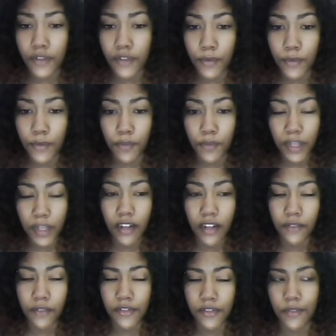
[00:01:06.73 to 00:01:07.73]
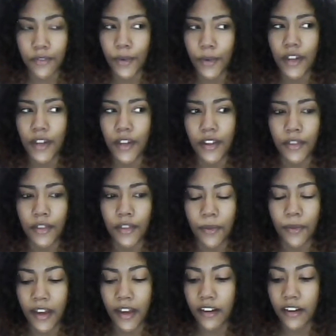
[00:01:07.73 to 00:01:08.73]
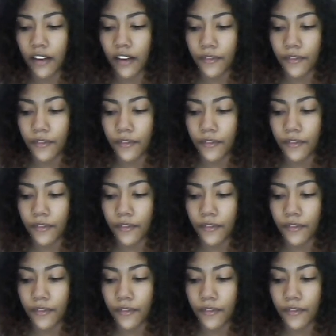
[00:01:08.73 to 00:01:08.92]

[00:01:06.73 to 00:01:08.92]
someone or be in love with someone and the way I'd